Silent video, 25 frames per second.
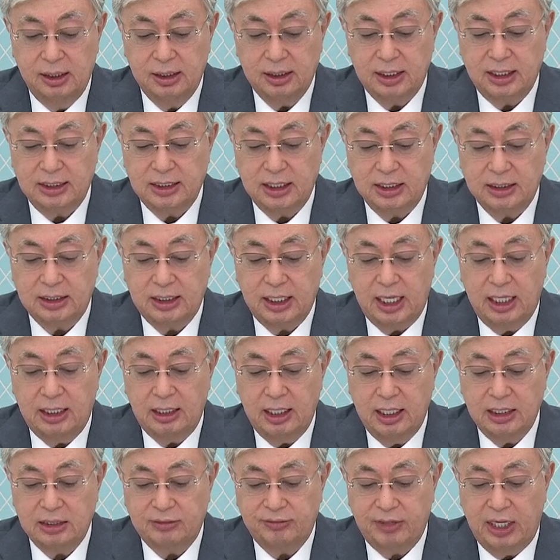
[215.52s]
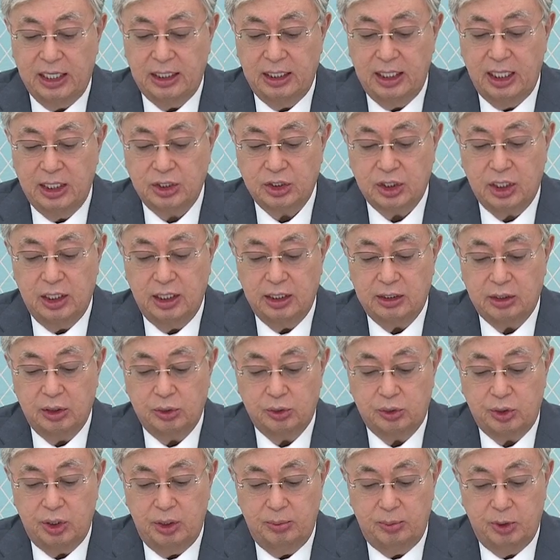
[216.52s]
Kazakhstan has financially
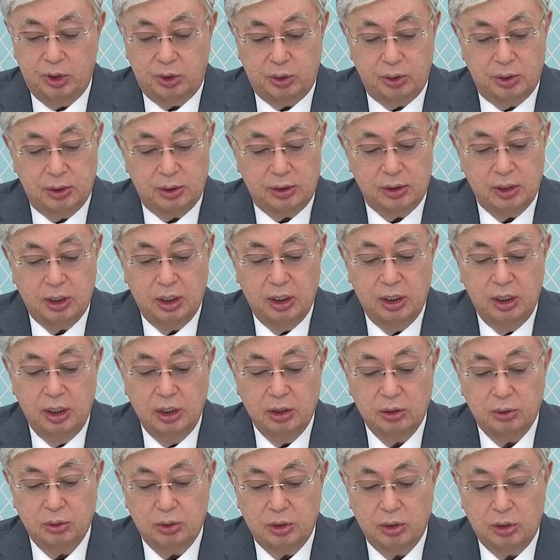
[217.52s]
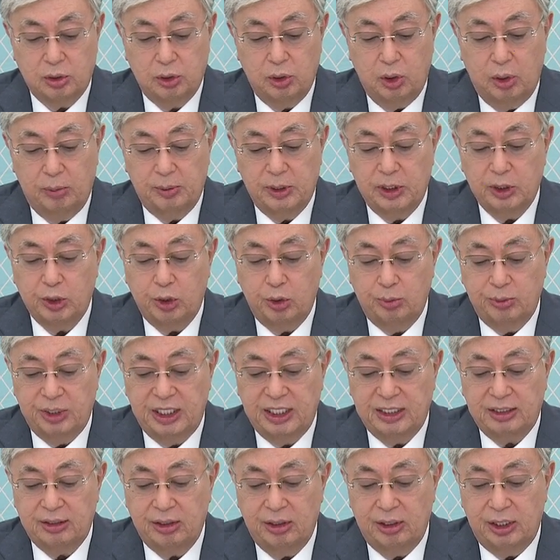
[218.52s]
contributed to the global
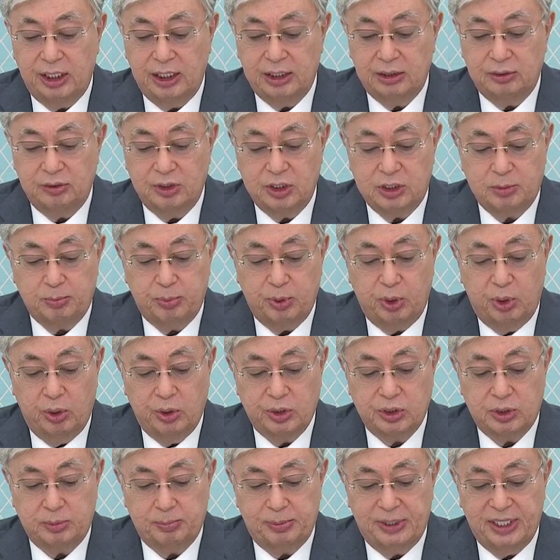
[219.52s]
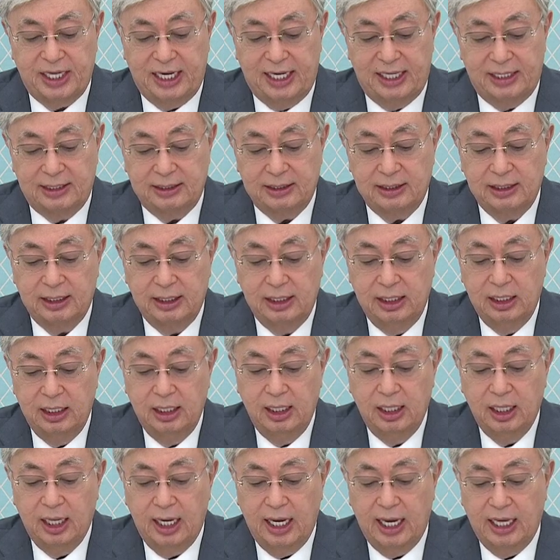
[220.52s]
humanitarian response plan
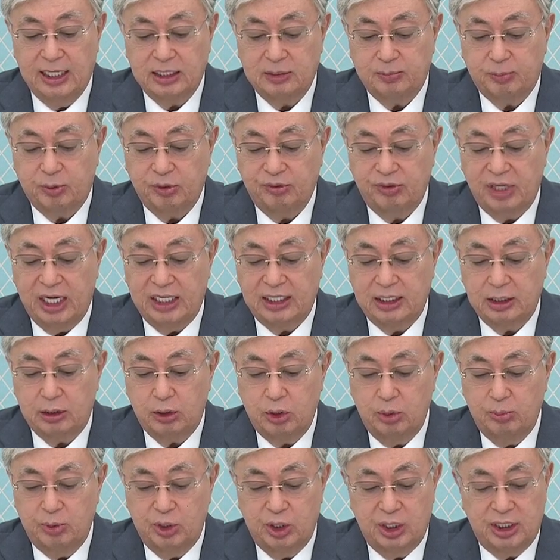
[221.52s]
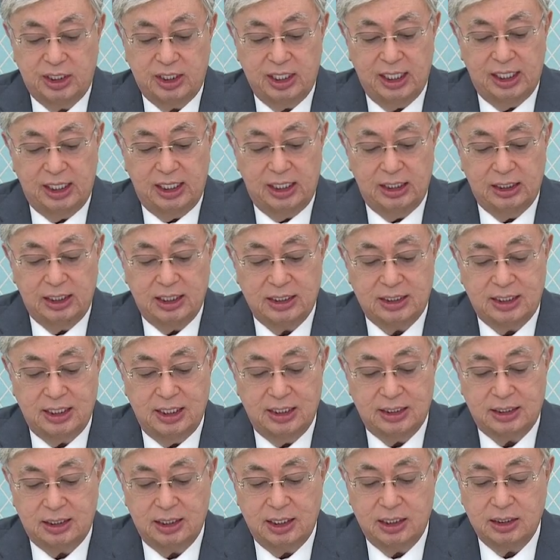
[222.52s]
and provided humanitarian
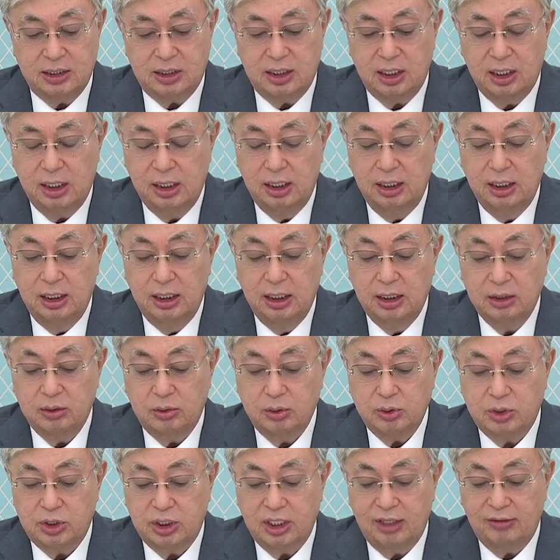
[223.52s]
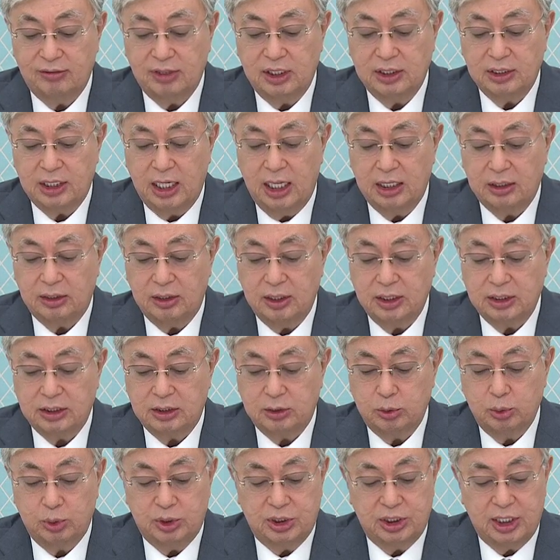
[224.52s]
assistance to several countries
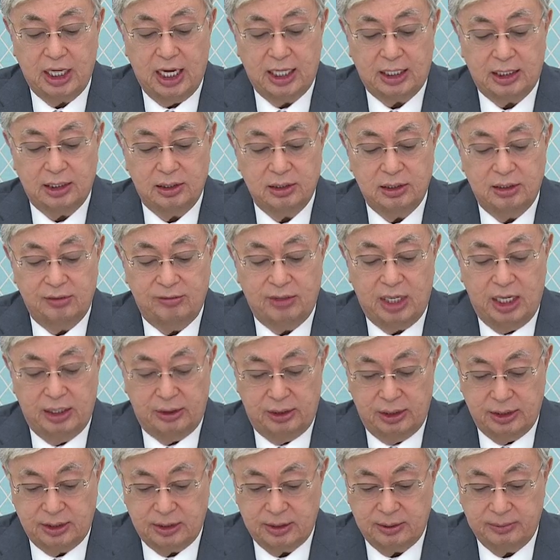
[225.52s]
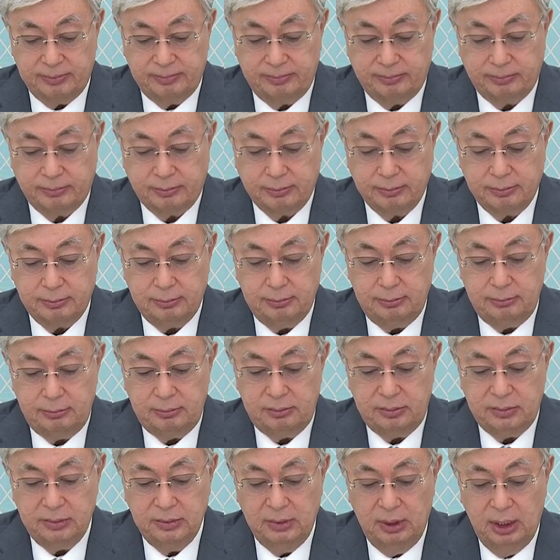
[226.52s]
to tackle the virus.
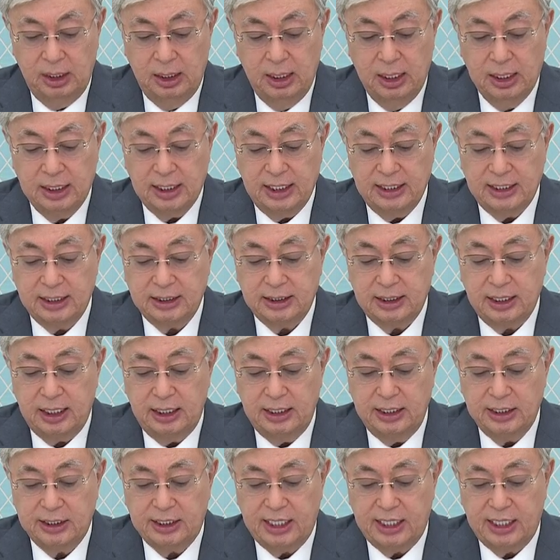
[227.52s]
Kazakhstan is